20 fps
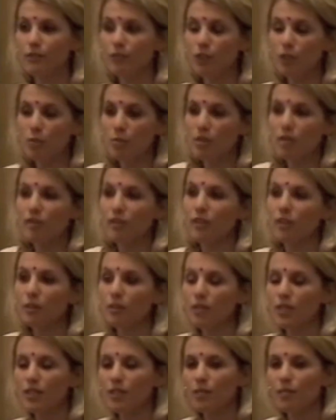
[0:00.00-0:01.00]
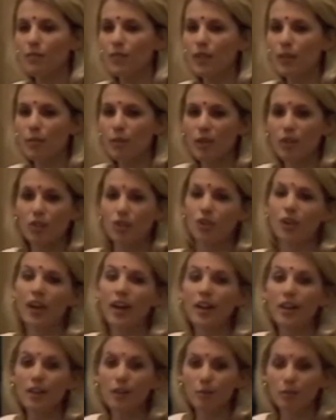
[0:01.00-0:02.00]
to be filled with something much
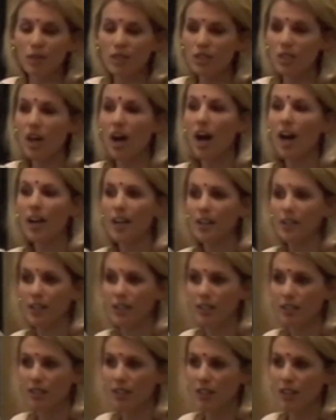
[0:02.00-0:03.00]
greater, much higher.